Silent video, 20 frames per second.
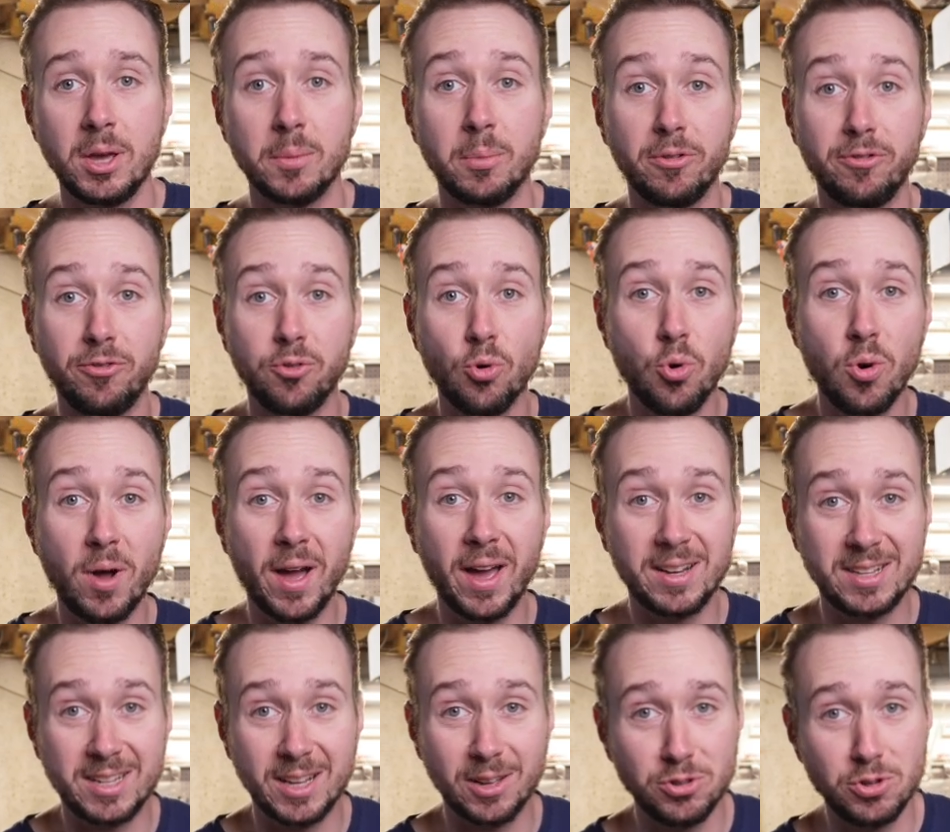Before
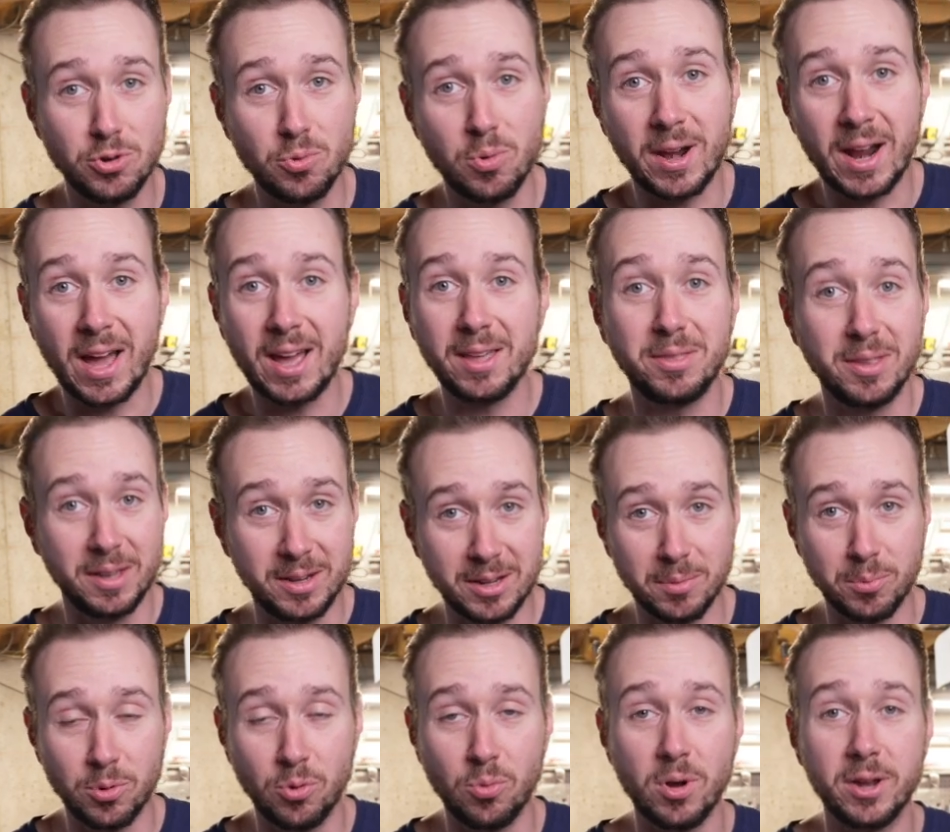I tell you what I think
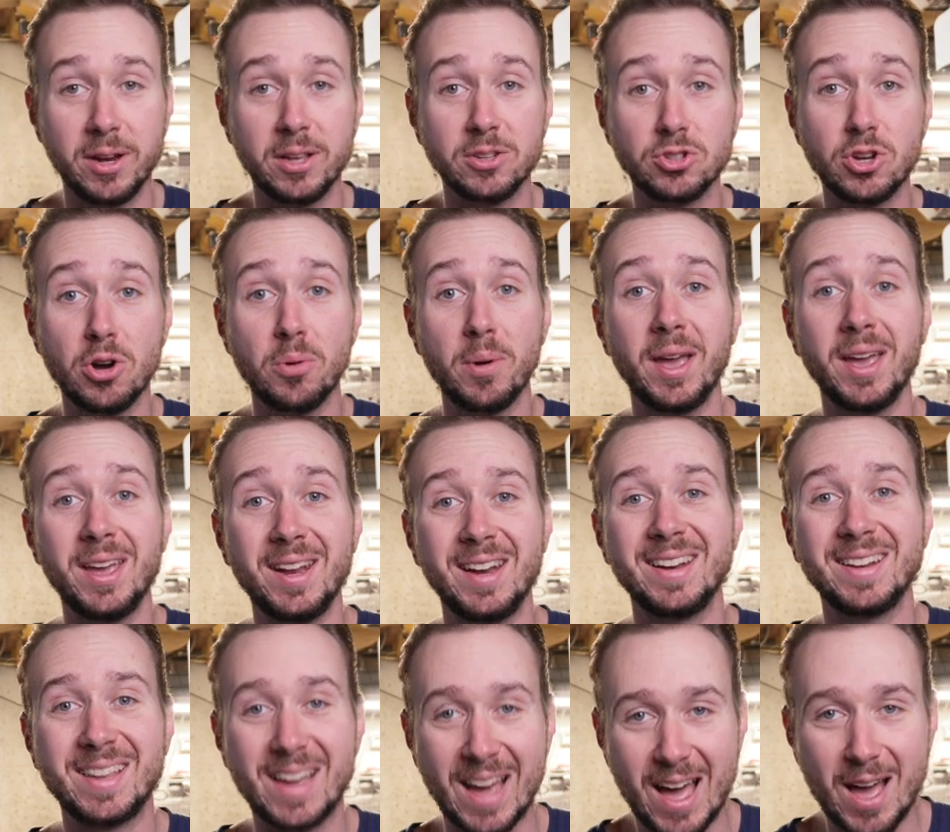number one is, go ahead
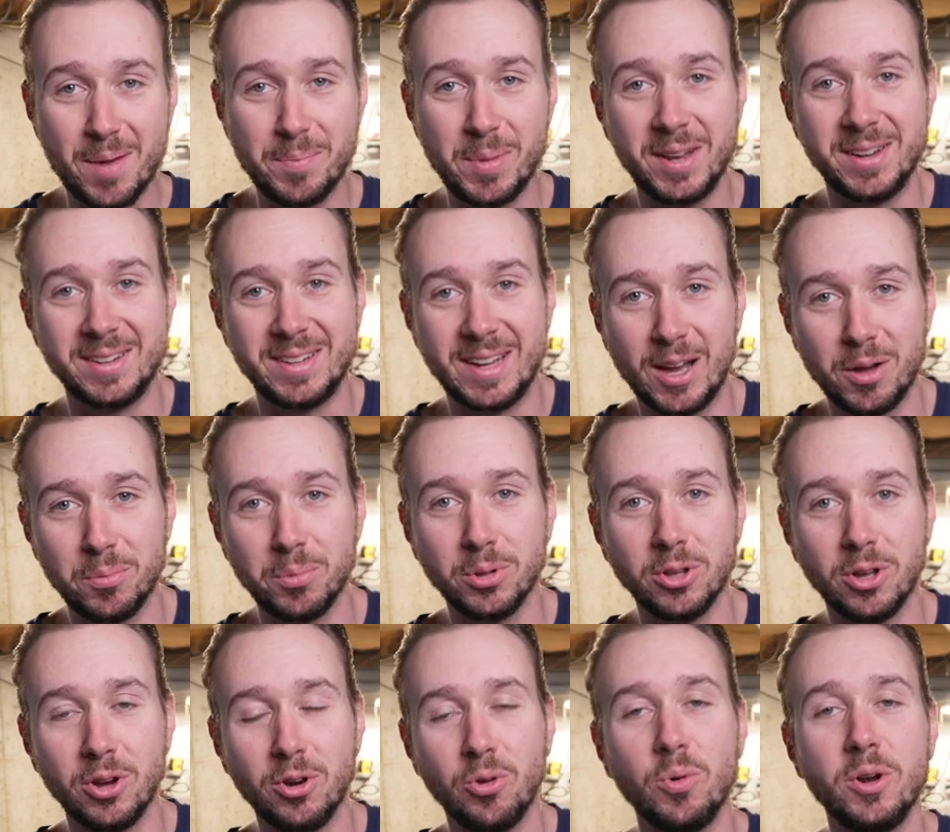and comment down
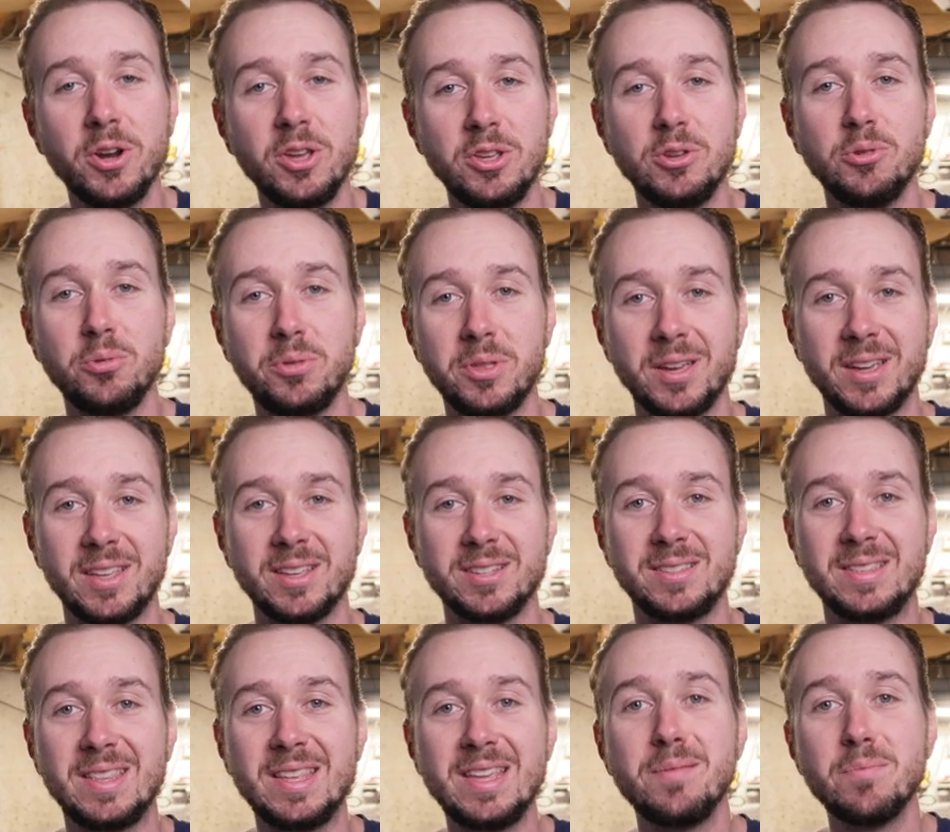below. What do you think
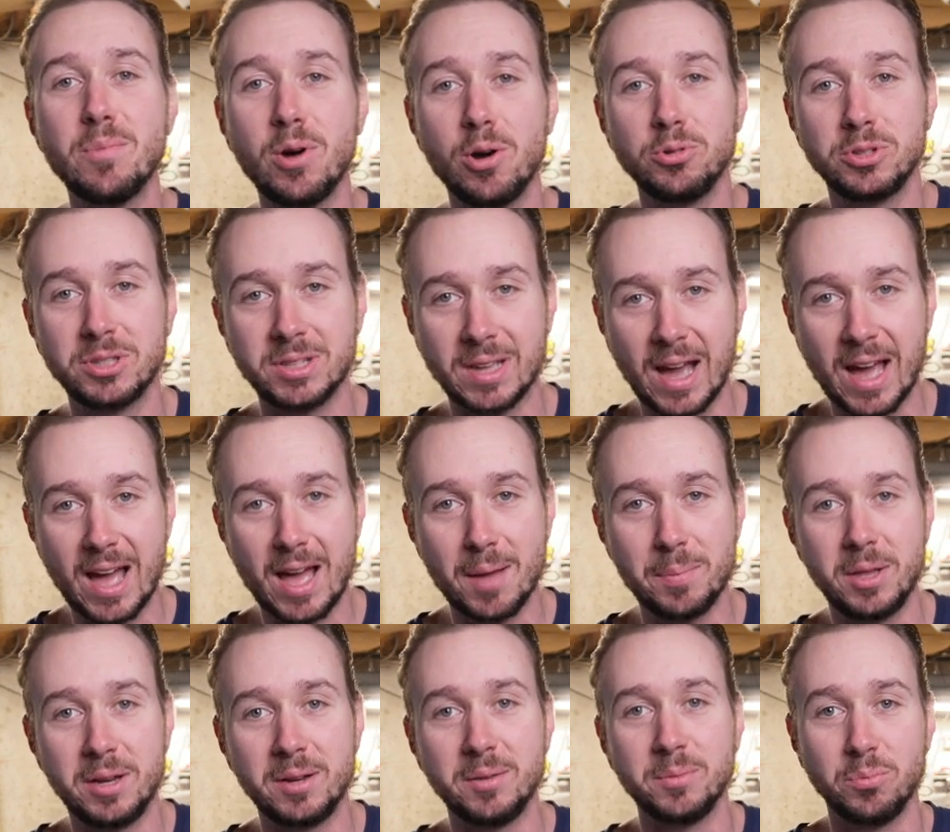is the most
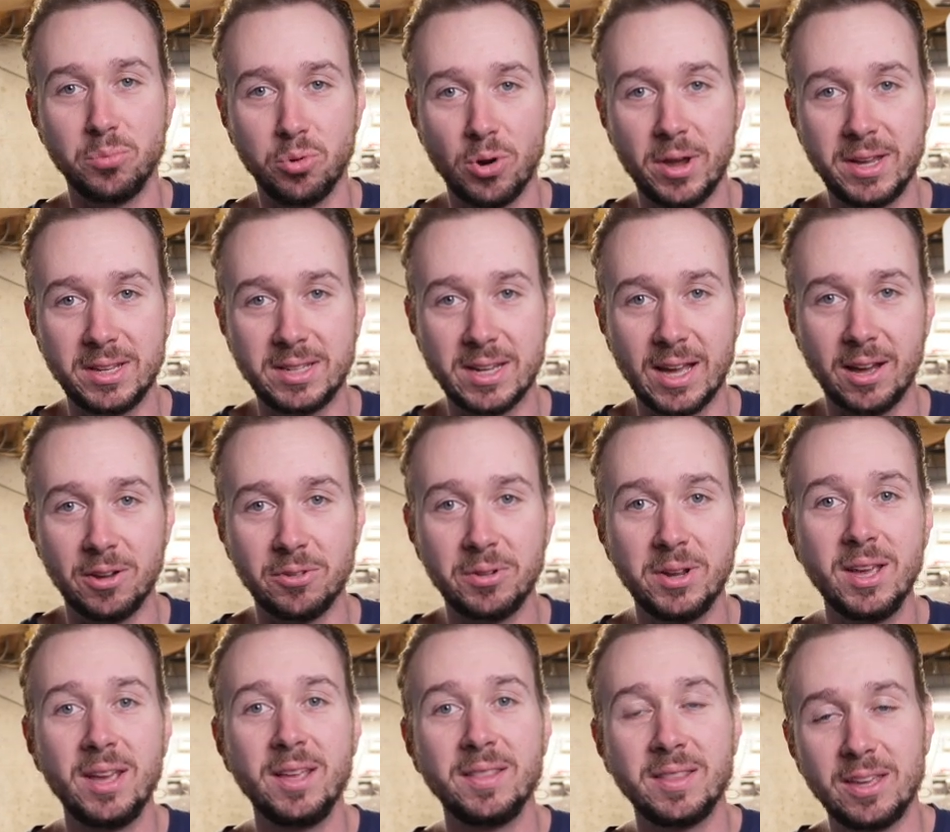common breakdown
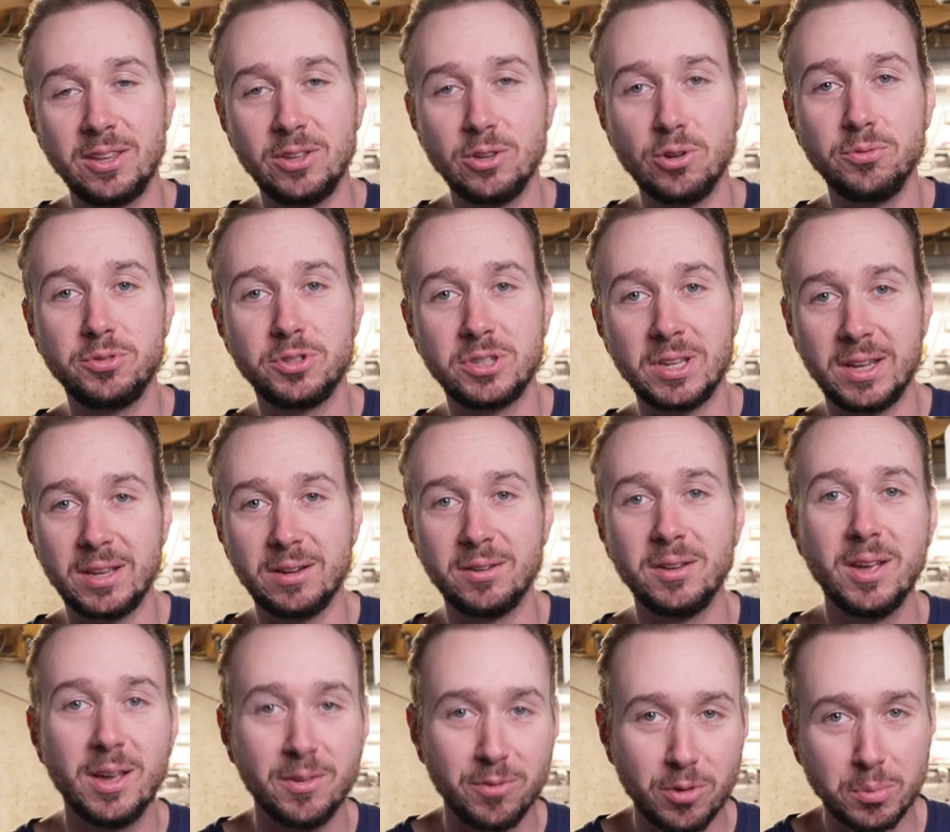that you've seen
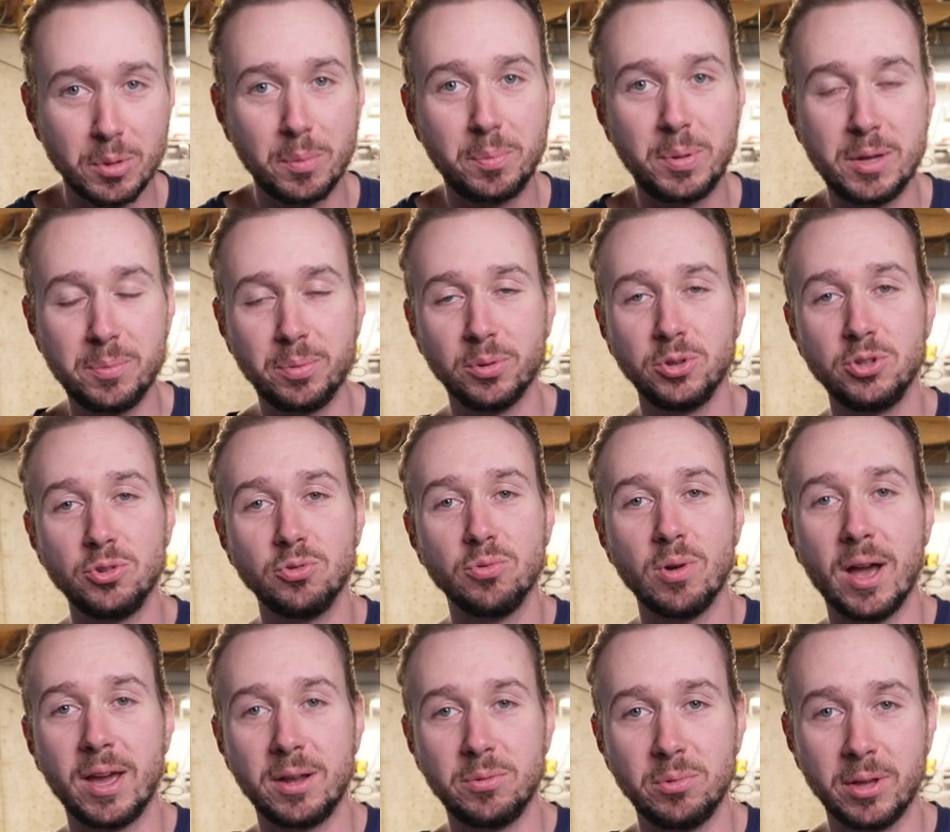from the people you
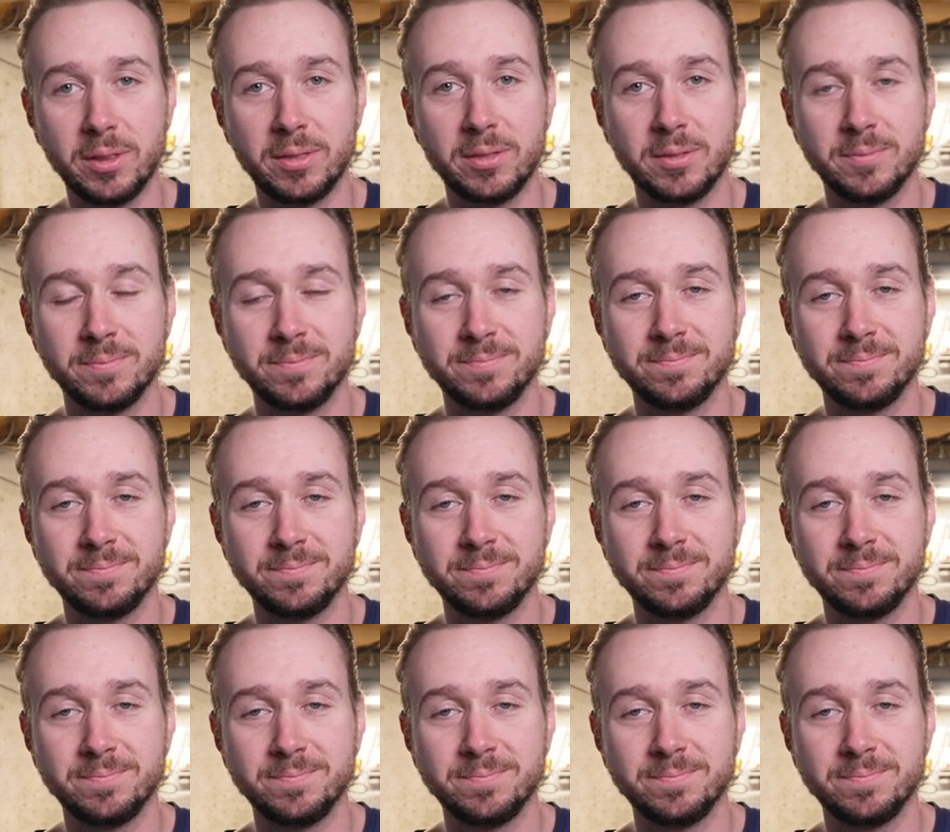ride with?